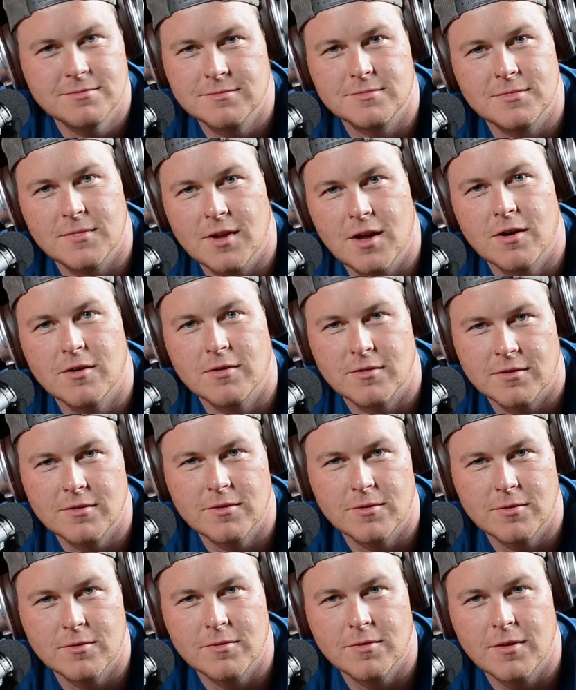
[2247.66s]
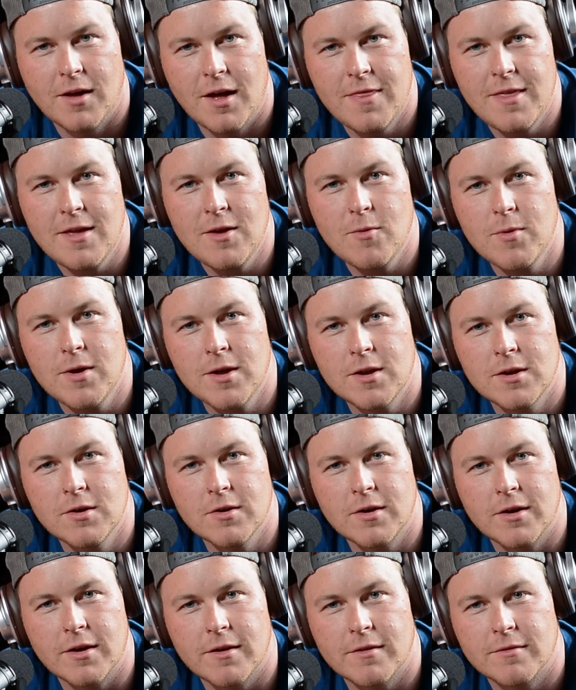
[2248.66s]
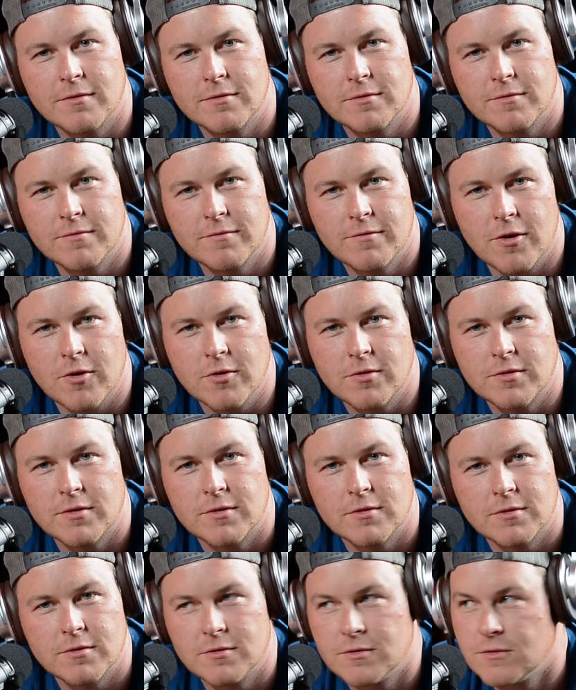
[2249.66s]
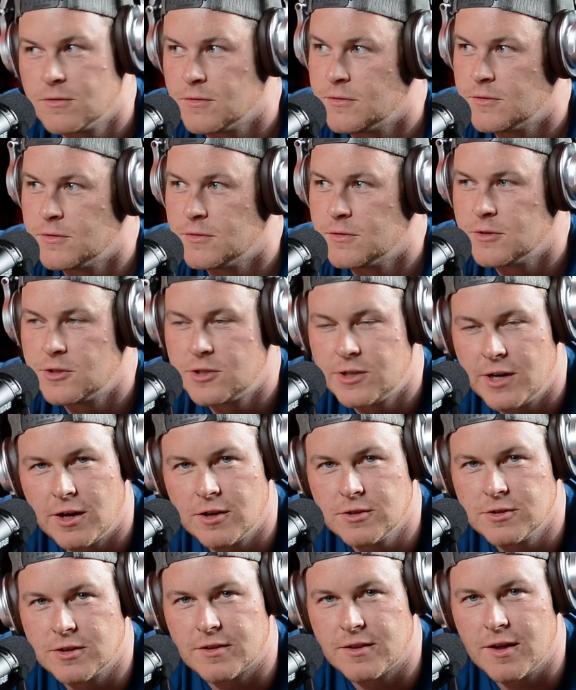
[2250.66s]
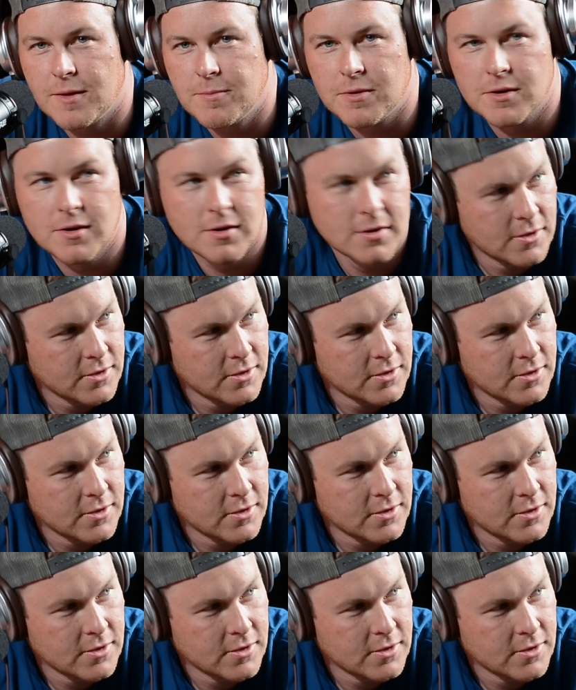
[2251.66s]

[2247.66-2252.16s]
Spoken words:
No, I think we can do it, folks. Challenge accepted.